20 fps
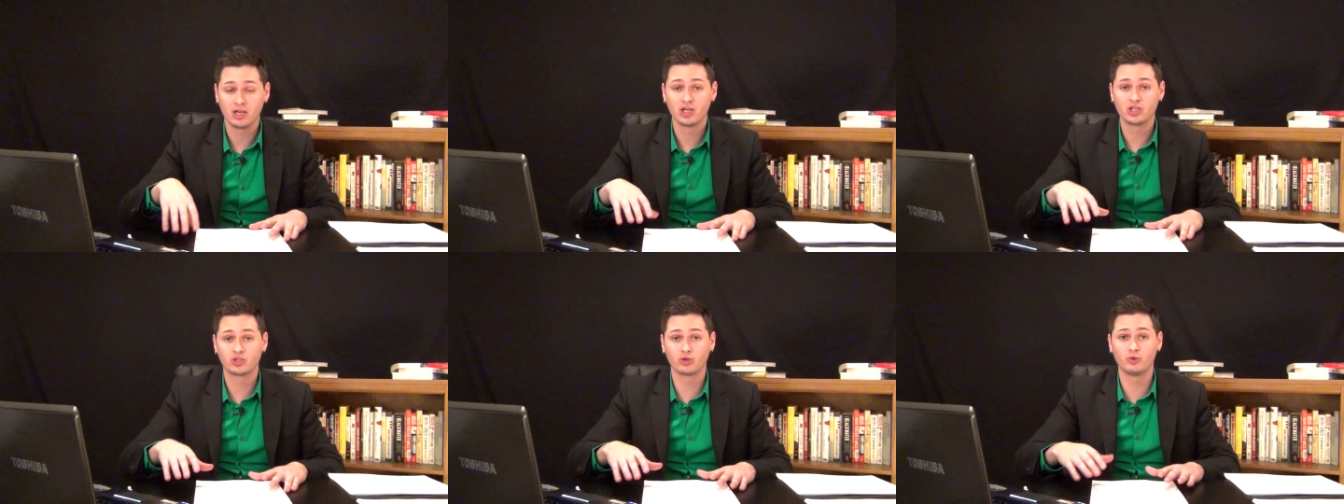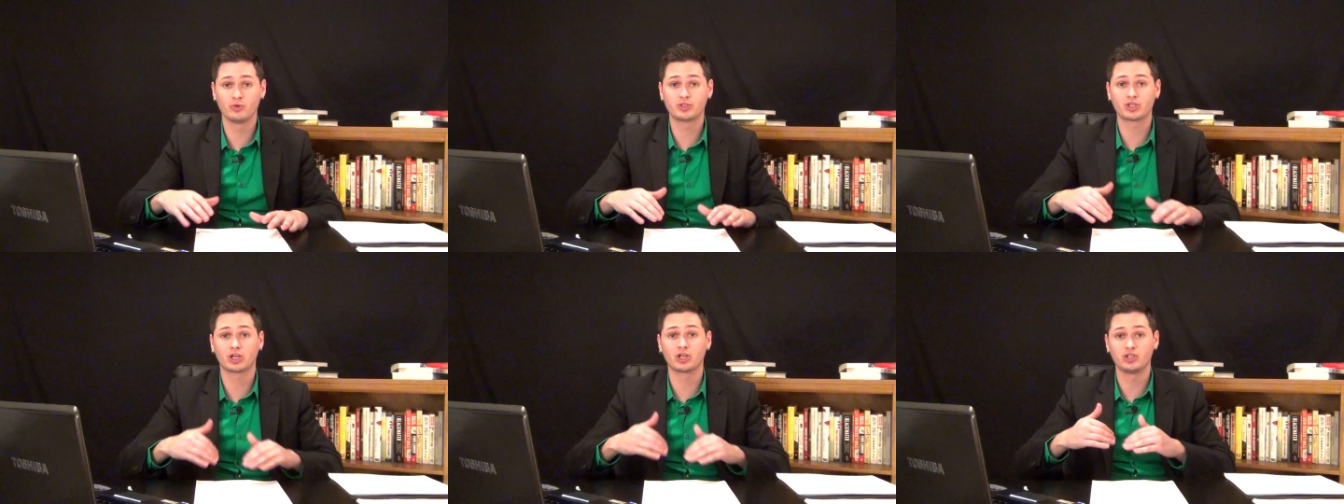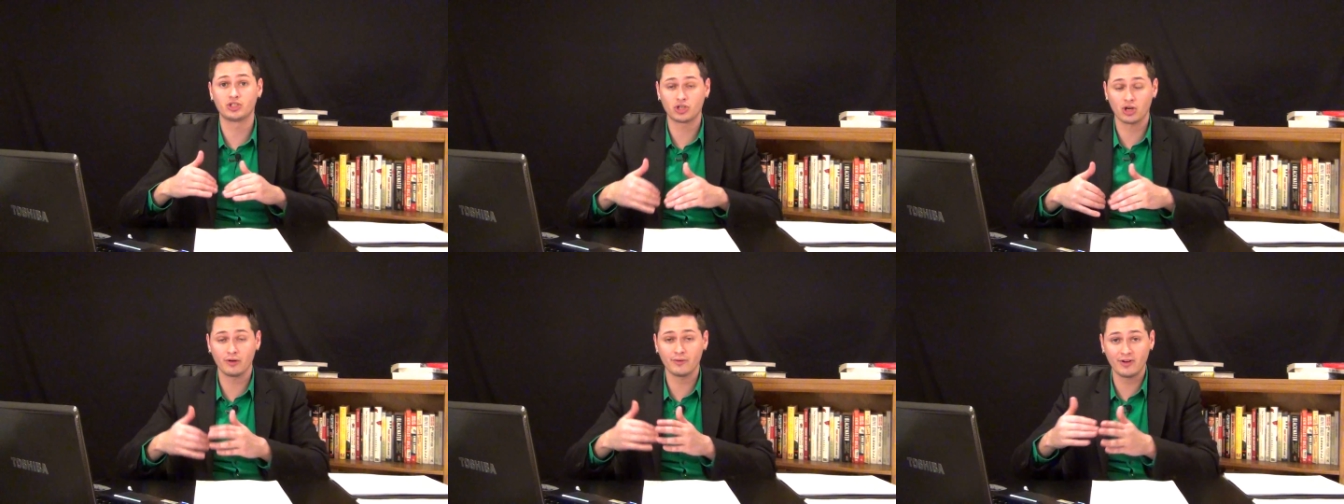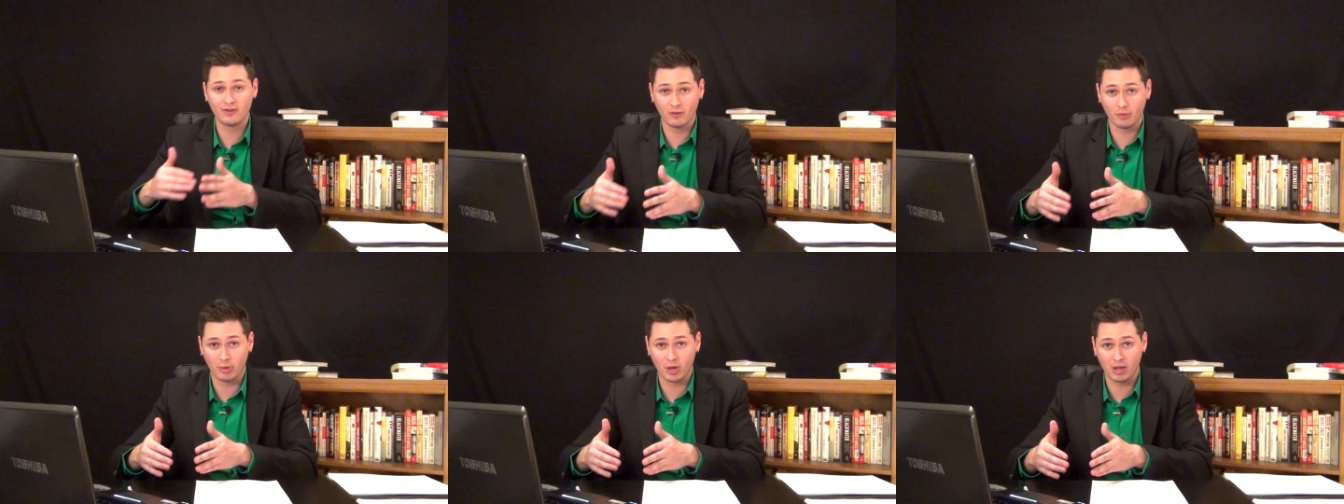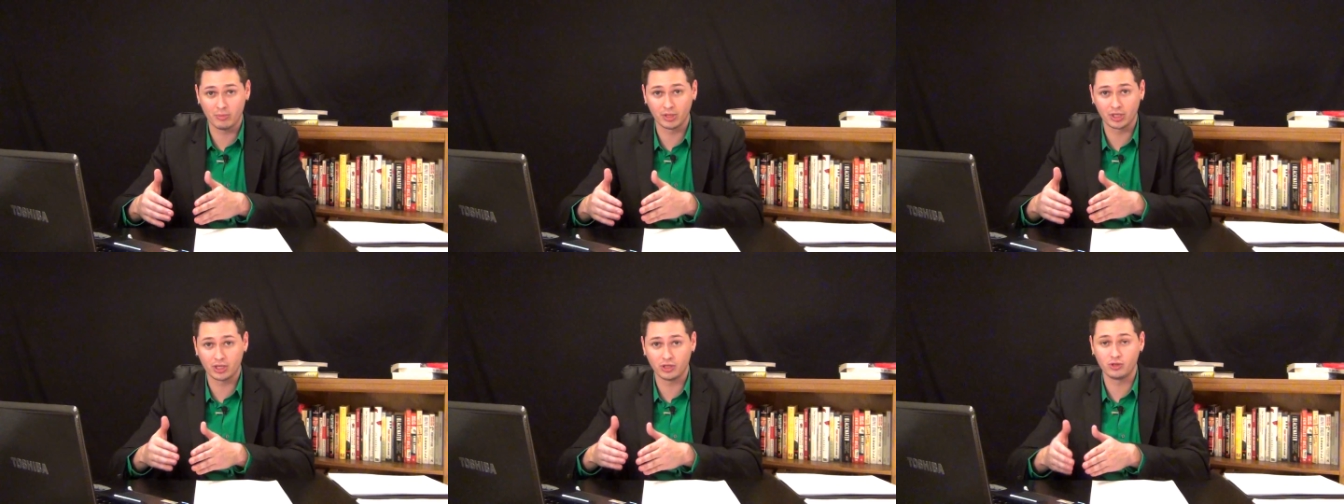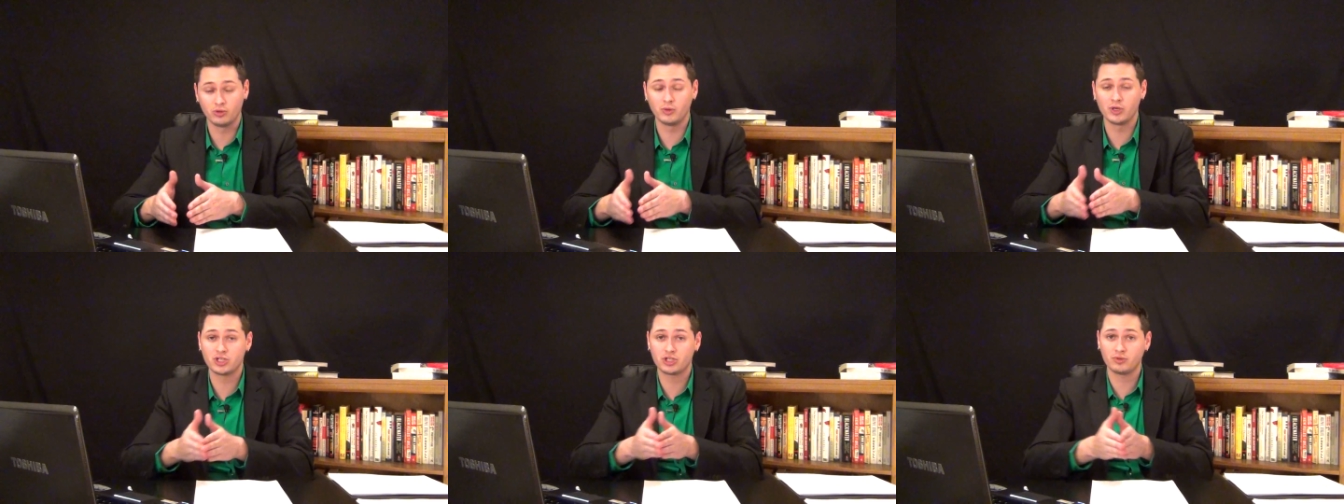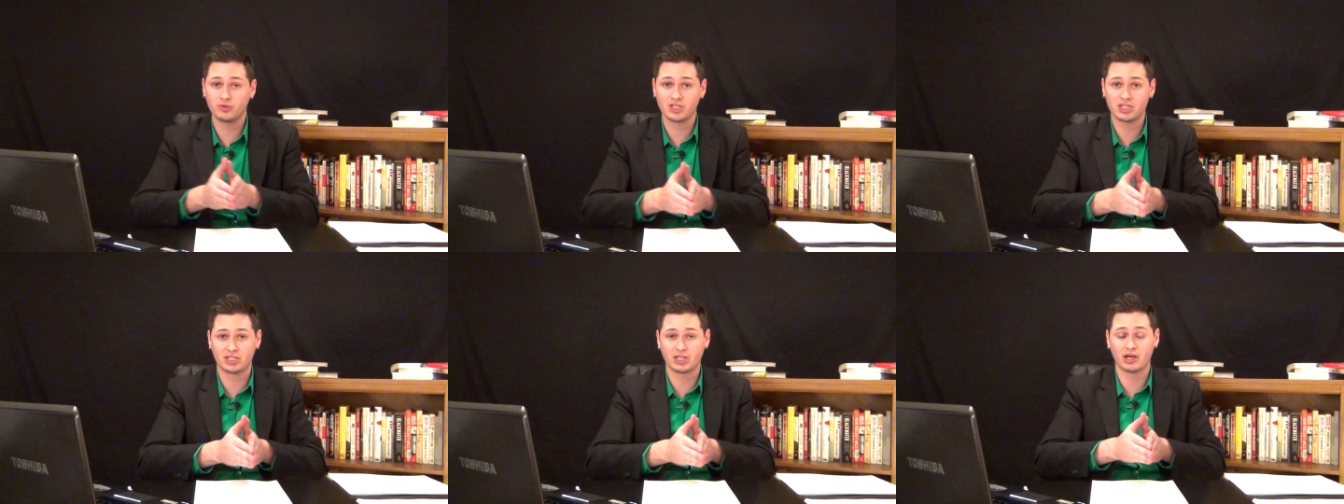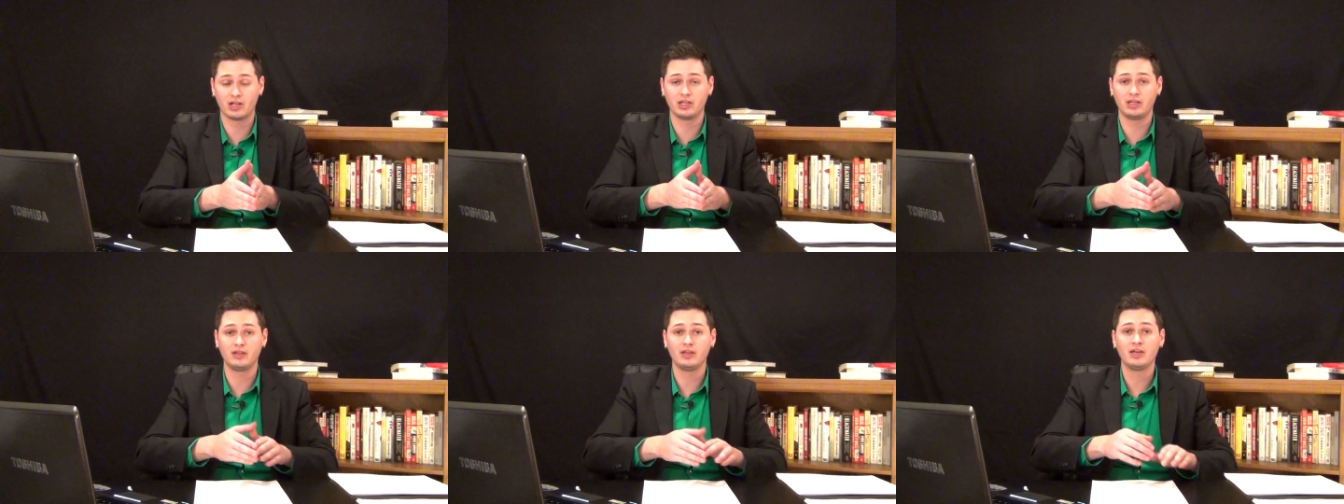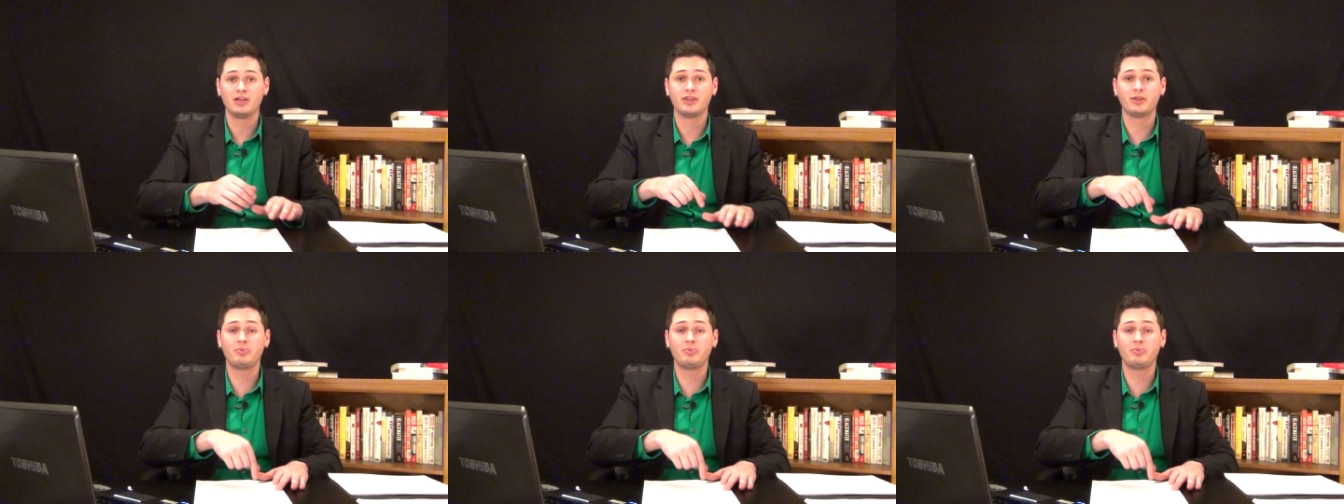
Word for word: So it was a conservative Republican who issued the study.